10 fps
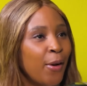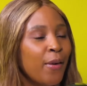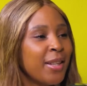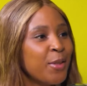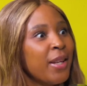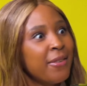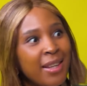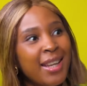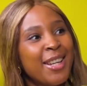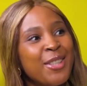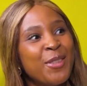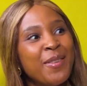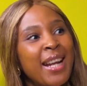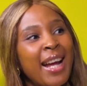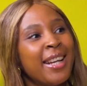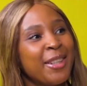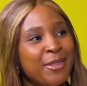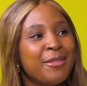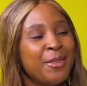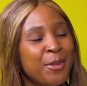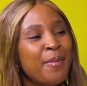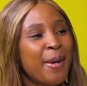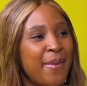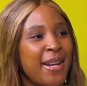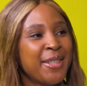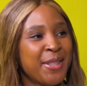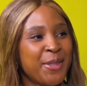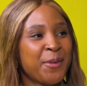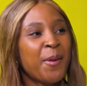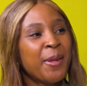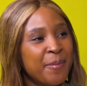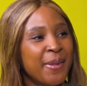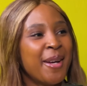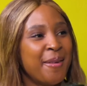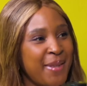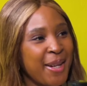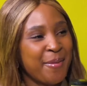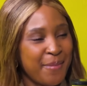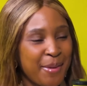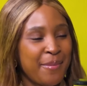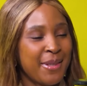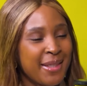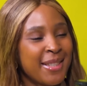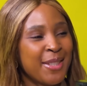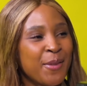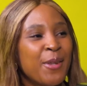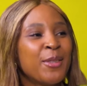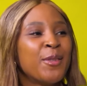okay, so if he can do it, I can do my passion as well and become like a big person as well.